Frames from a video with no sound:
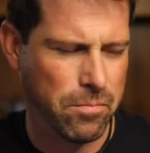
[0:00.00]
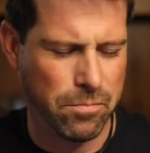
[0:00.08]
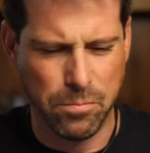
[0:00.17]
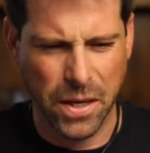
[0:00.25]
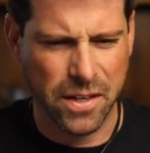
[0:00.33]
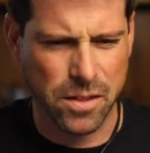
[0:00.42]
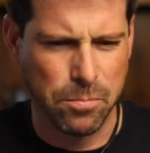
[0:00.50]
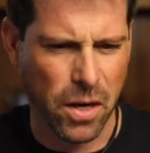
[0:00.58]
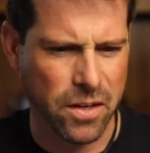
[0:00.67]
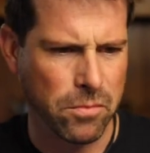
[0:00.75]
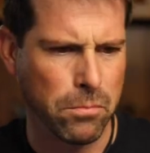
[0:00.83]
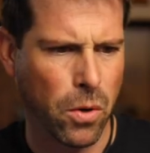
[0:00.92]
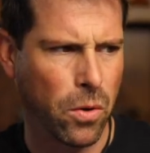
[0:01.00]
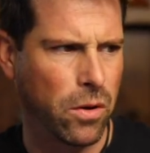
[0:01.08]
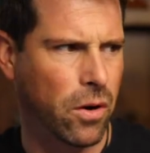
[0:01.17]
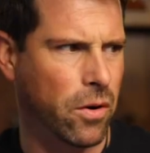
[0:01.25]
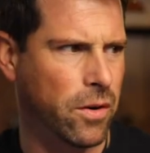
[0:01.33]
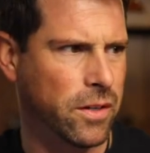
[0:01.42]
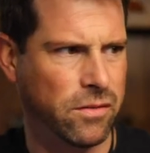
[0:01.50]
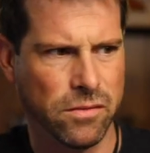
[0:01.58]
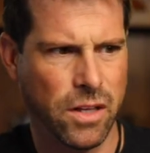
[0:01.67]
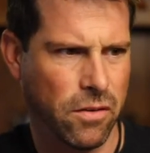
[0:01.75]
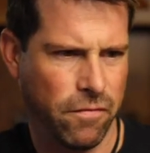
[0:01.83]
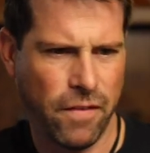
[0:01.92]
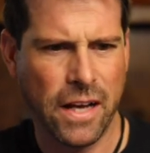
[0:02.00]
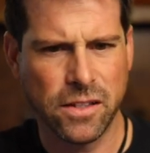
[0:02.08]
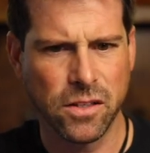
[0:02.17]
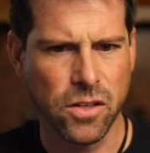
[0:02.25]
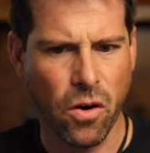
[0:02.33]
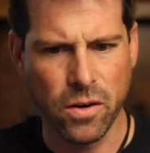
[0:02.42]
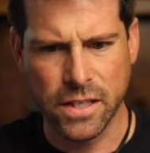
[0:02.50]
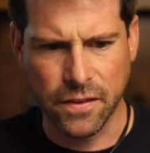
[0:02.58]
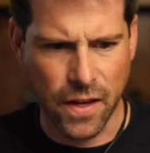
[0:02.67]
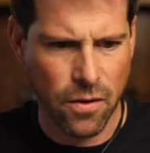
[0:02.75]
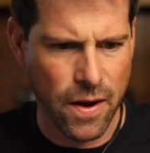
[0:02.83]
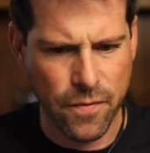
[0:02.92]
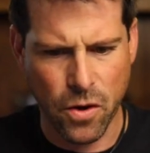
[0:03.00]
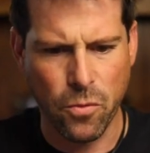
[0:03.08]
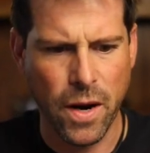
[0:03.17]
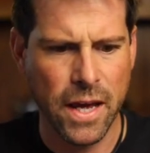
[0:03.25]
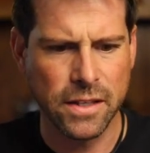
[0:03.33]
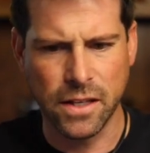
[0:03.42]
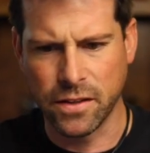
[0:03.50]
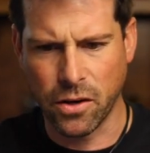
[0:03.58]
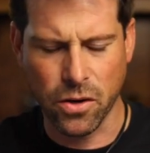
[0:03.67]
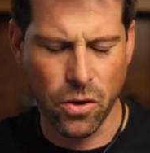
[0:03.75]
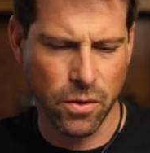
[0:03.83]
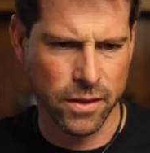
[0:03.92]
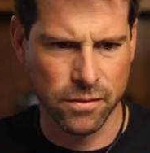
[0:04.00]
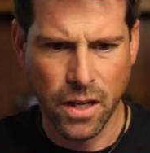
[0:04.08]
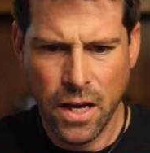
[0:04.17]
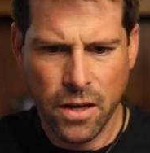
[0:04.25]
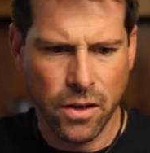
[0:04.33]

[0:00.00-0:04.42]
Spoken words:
biggest buck and bull, or in their fastest cars, and they're at the race and they're going,